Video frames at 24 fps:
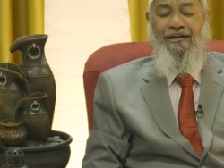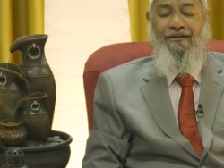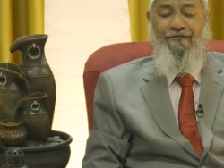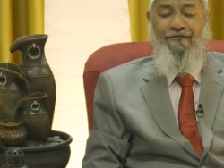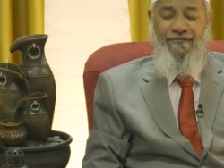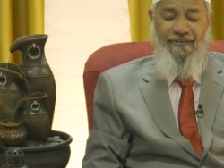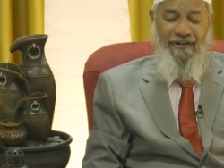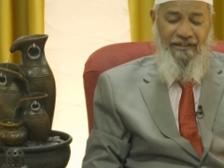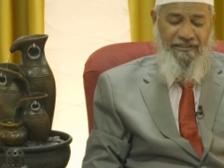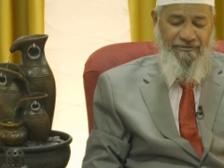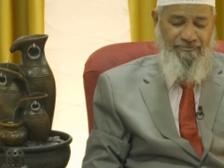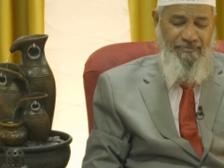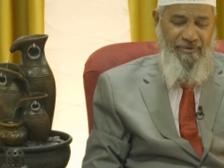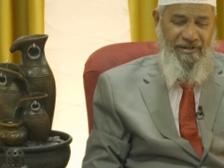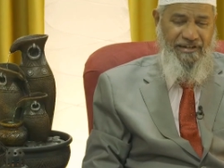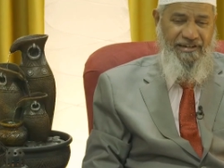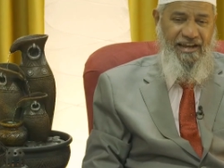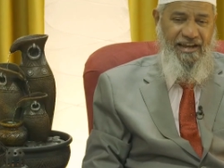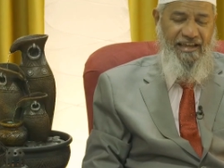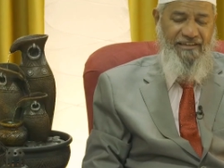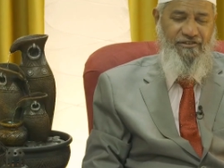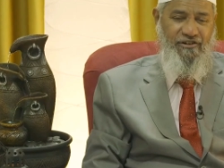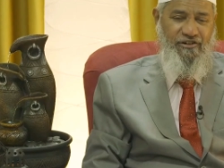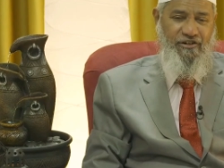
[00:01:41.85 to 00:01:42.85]
First, but
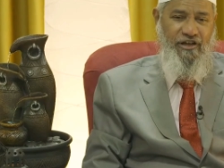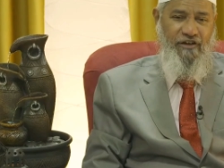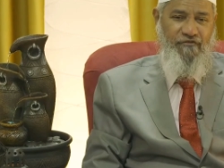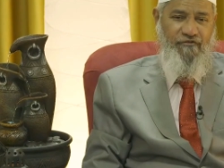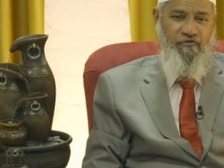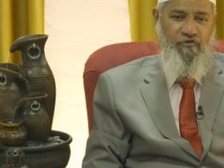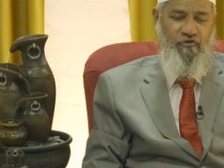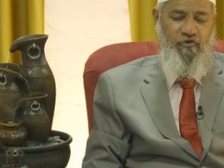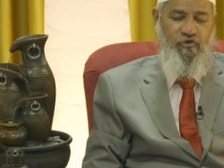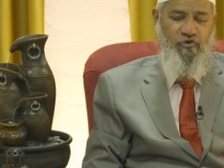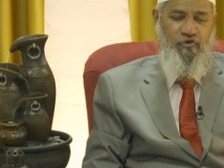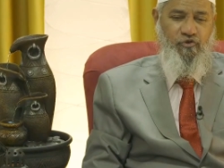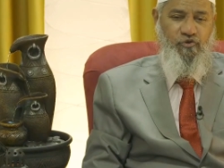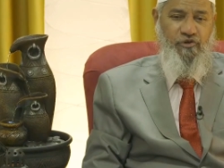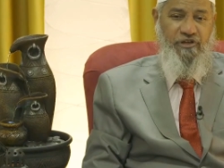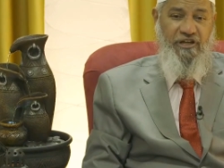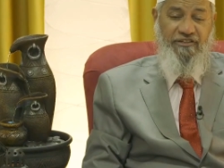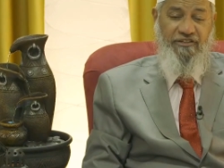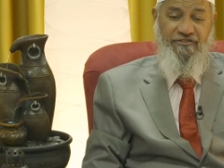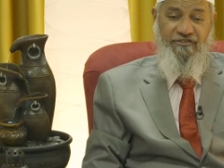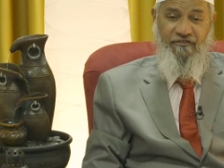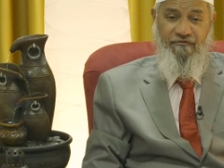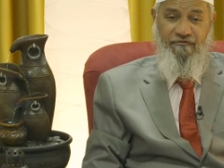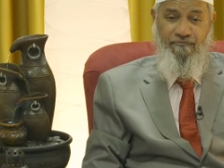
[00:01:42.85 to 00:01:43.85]
naturally, you have to do 2
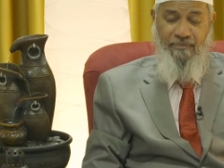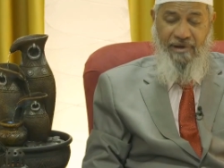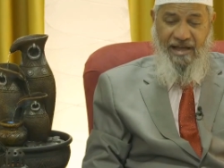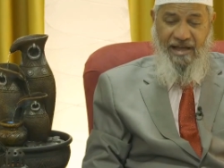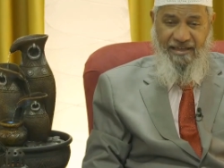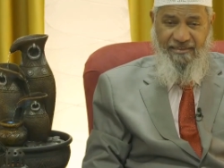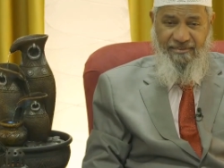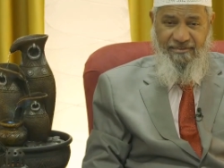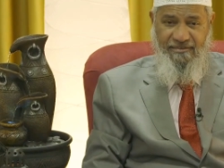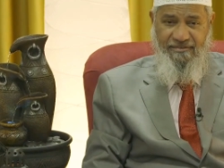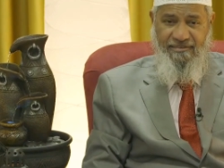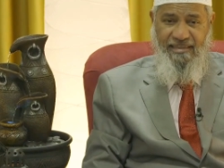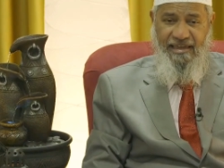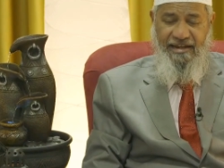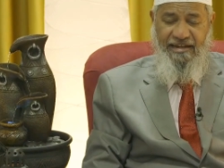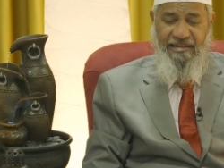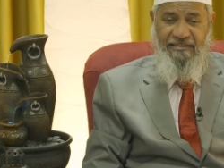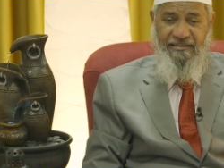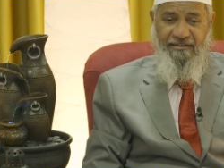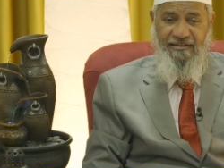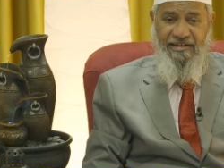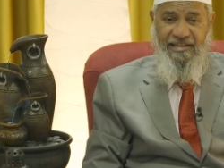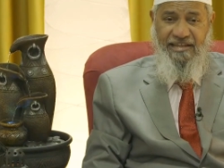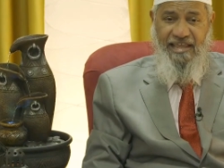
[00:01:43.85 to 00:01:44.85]
years of mahad, that
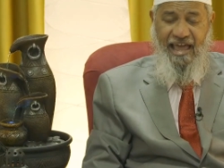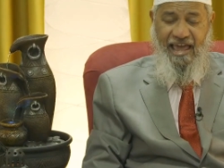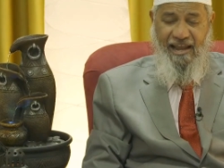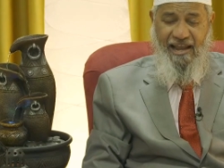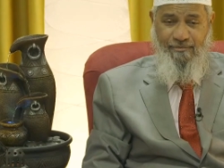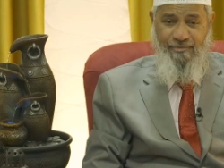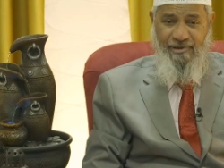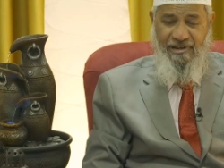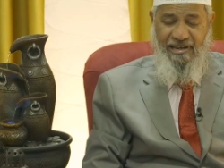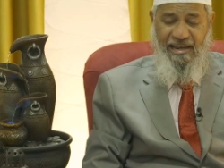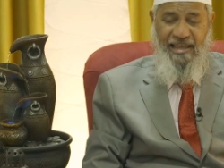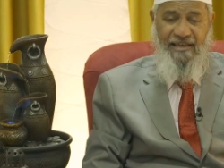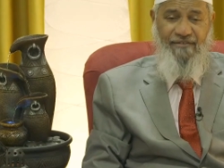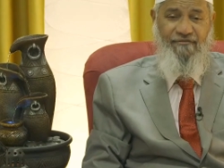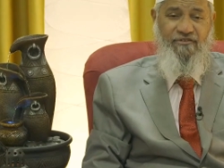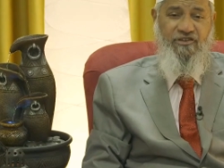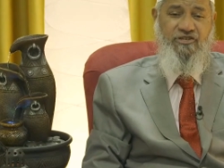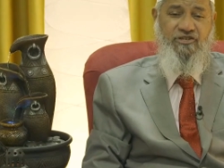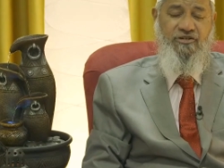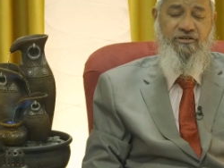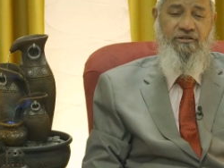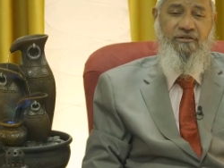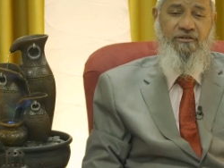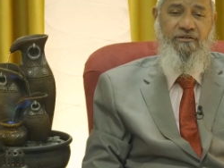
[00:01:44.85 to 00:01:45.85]
learning Arabic
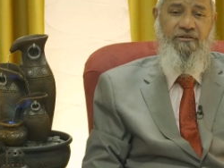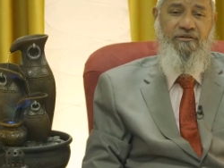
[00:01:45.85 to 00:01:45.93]
language.